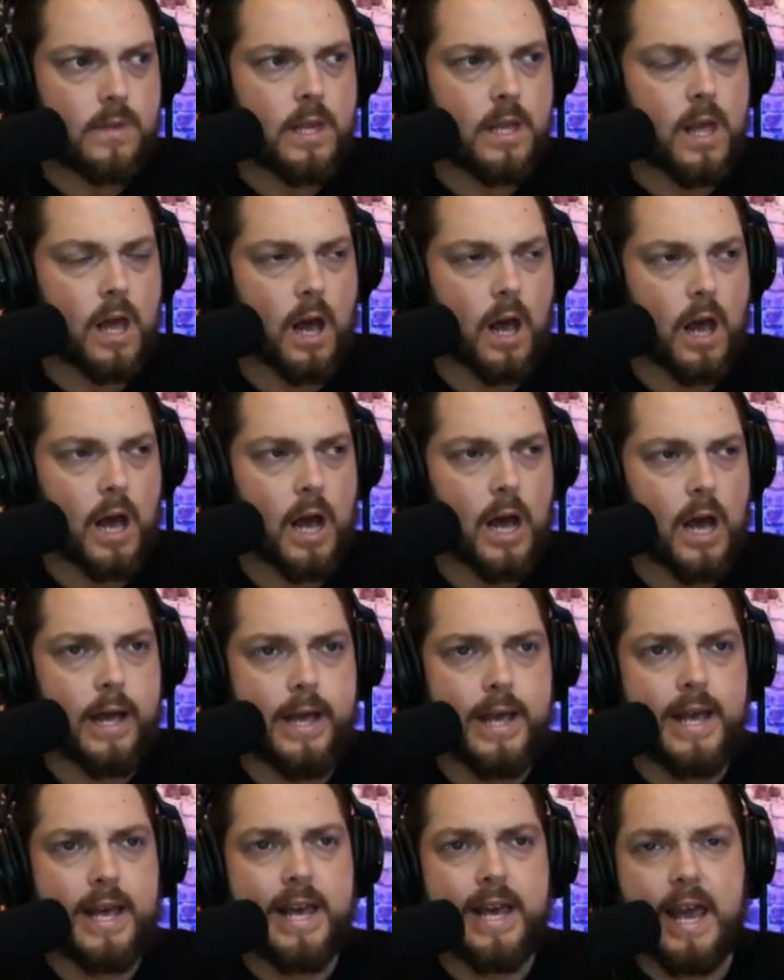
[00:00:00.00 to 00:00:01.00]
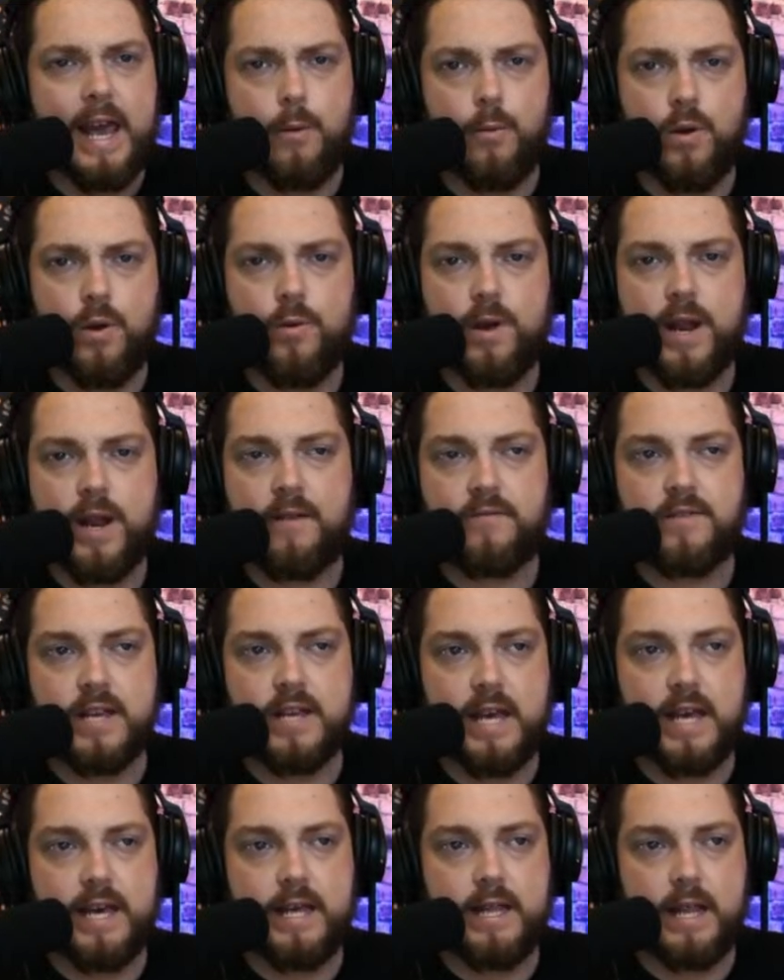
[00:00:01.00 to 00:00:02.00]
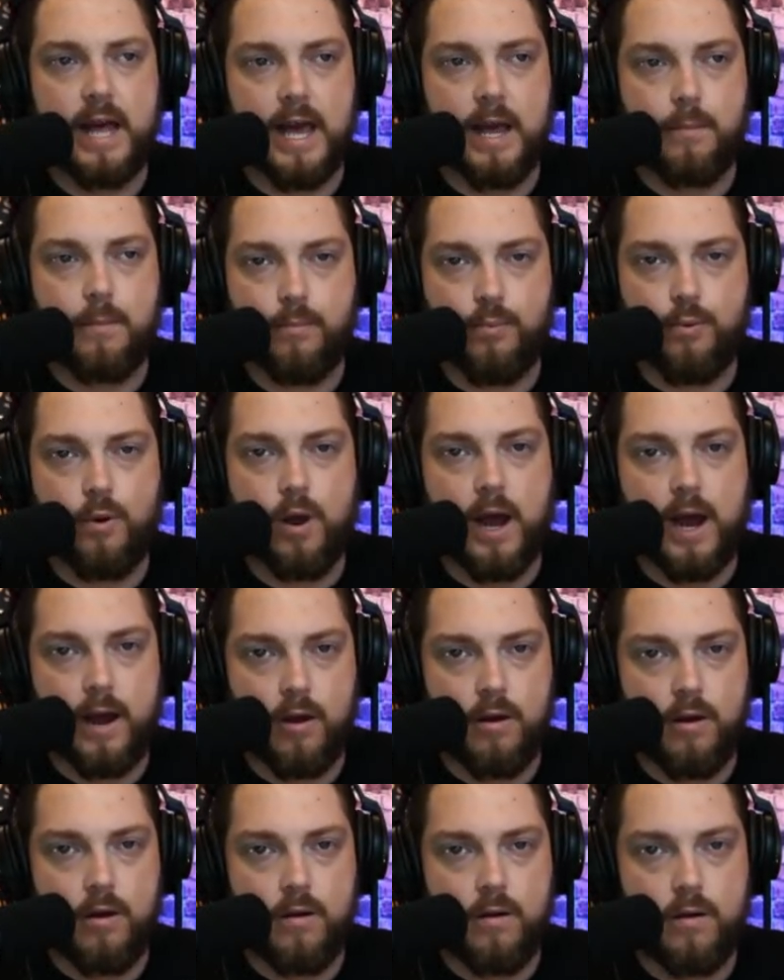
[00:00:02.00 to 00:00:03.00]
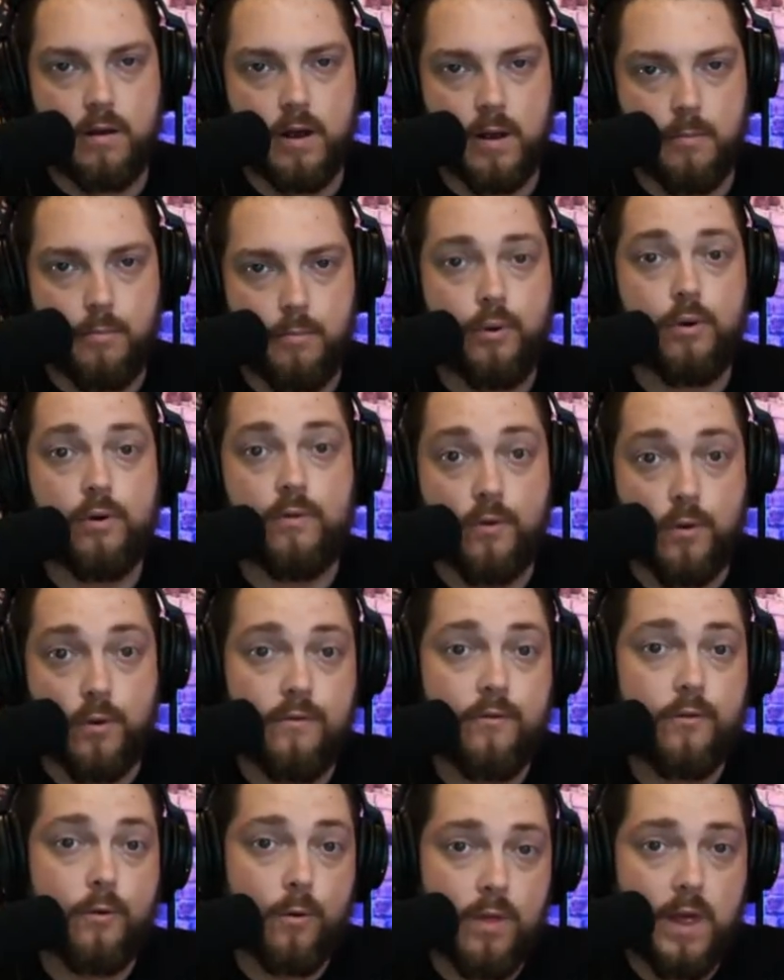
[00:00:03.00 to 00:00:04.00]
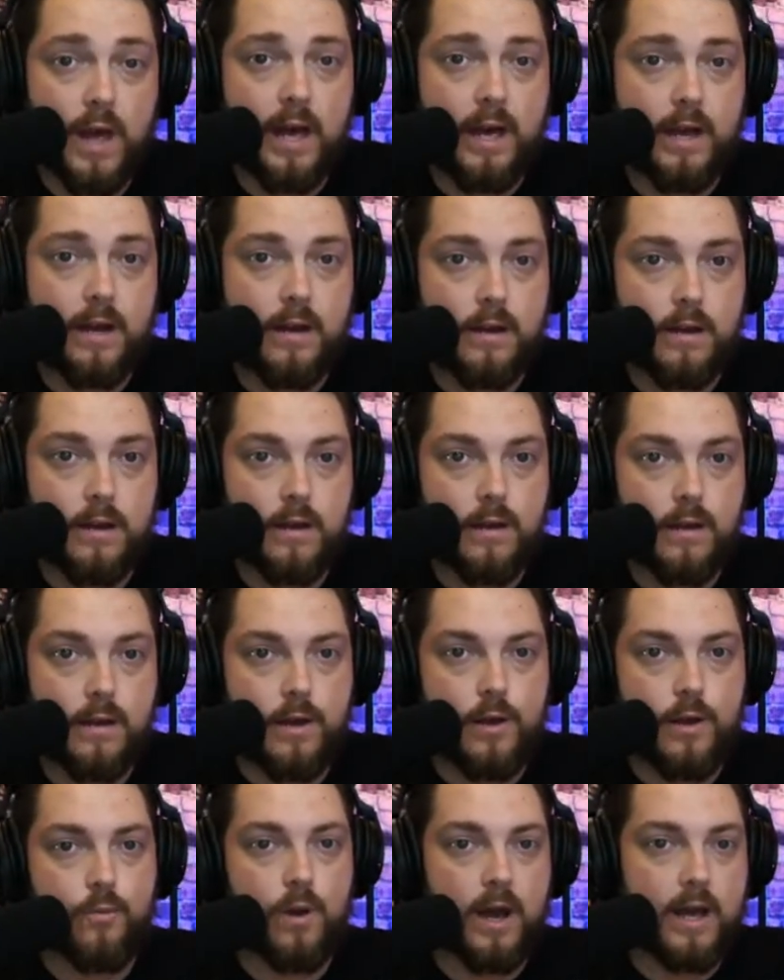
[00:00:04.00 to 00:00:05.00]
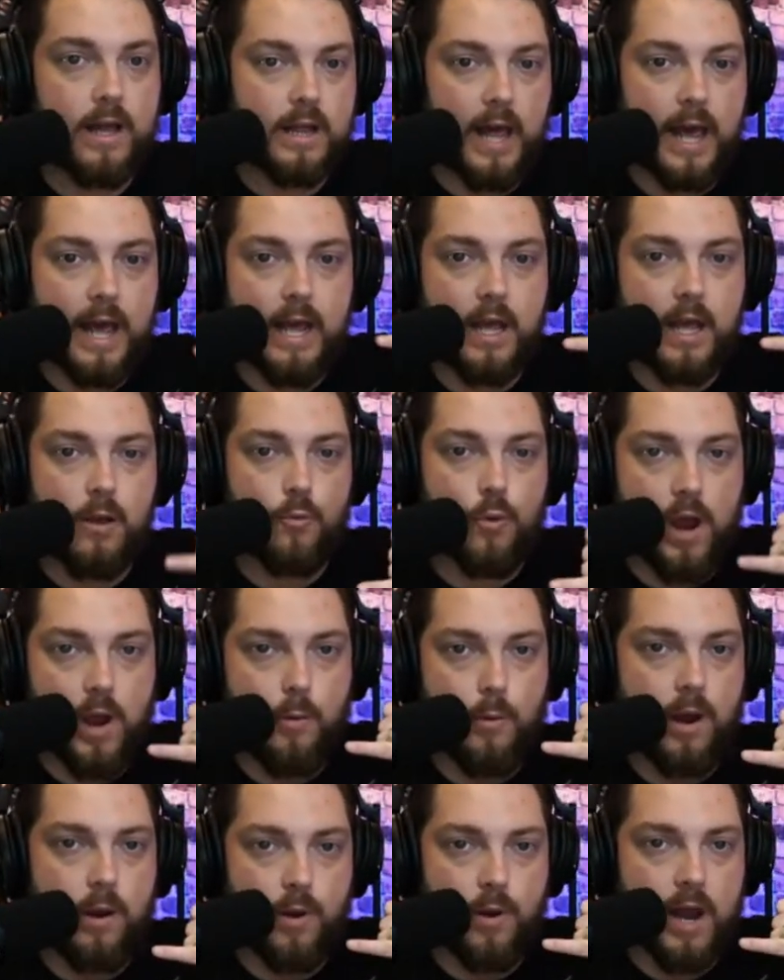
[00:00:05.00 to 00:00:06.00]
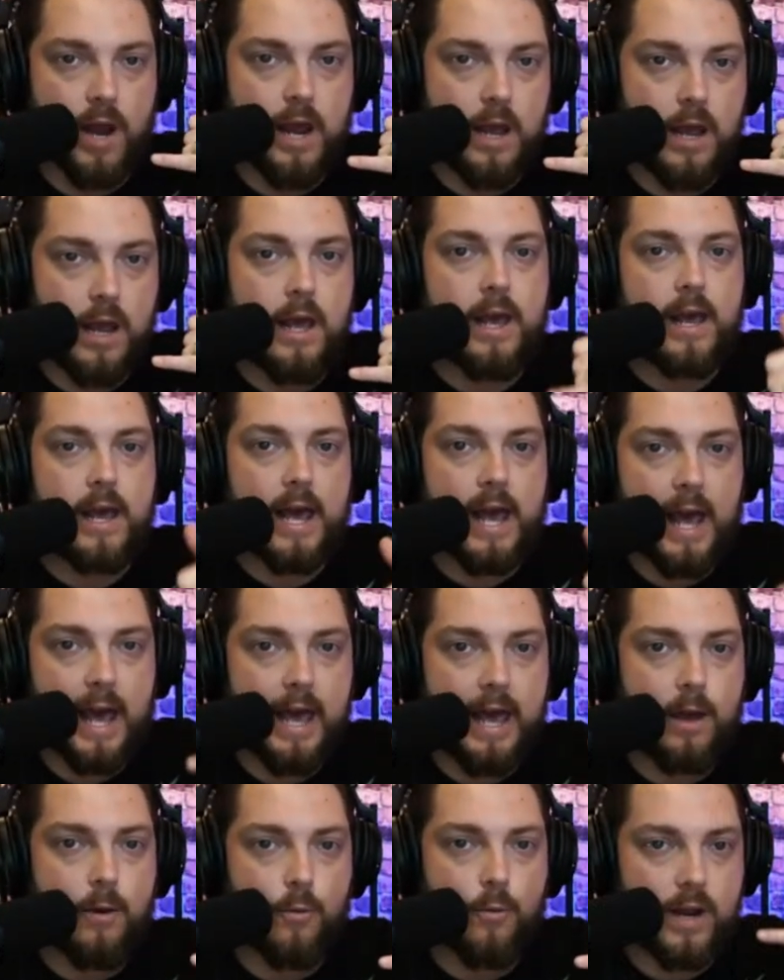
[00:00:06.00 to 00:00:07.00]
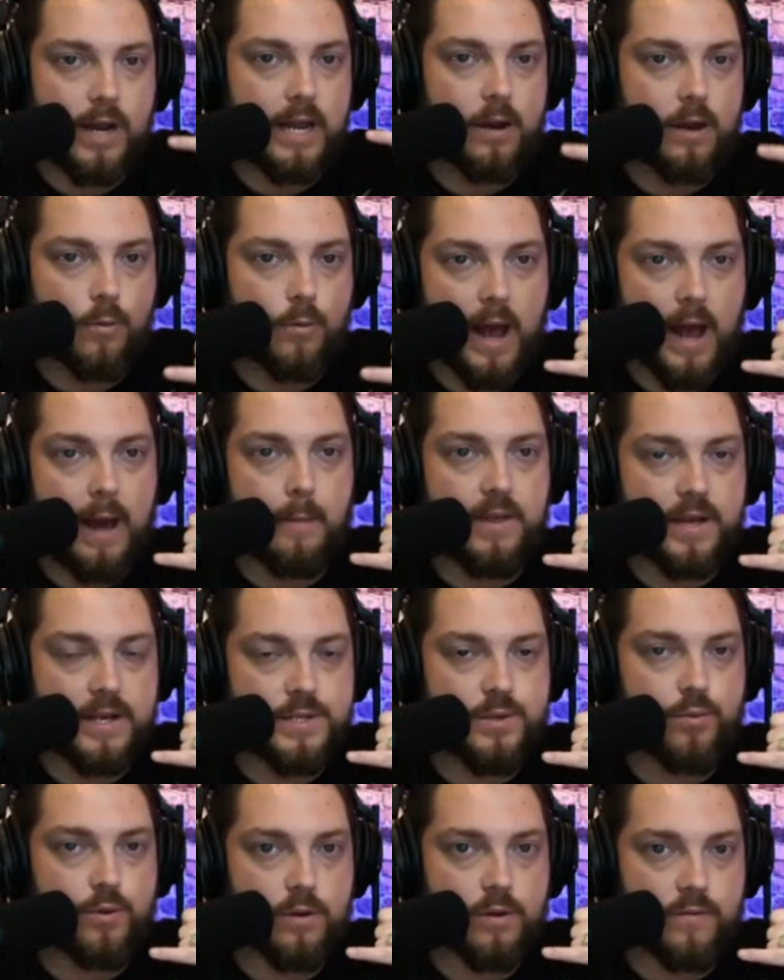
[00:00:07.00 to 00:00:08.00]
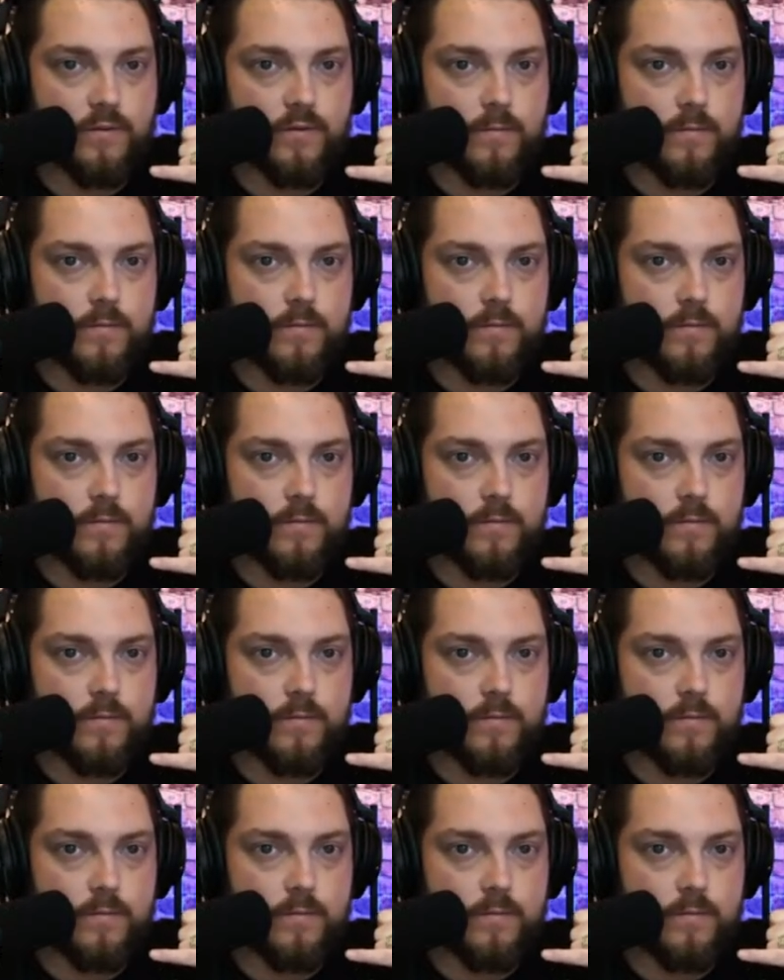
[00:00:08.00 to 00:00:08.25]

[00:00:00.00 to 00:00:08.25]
And we would have to get like prior approval for that, right? Like, ring, hey, we need to wrap this roof.